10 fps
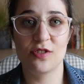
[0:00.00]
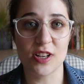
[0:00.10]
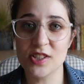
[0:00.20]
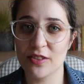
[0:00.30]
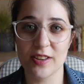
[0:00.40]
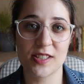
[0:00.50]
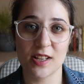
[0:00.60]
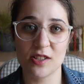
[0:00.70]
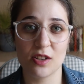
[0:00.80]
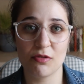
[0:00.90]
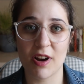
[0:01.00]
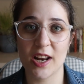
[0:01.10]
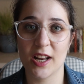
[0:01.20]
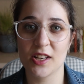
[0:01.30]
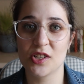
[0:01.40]
Just so this doesn't
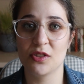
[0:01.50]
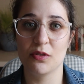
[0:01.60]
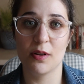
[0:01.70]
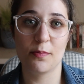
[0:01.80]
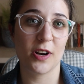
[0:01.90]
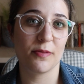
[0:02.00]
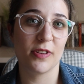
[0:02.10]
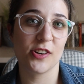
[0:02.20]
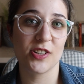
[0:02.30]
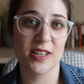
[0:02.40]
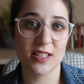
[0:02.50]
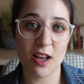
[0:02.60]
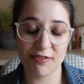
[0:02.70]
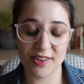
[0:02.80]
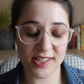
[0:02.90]
derail into a Pride and Prejudice
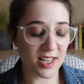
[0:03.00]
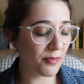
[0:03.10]
love fest,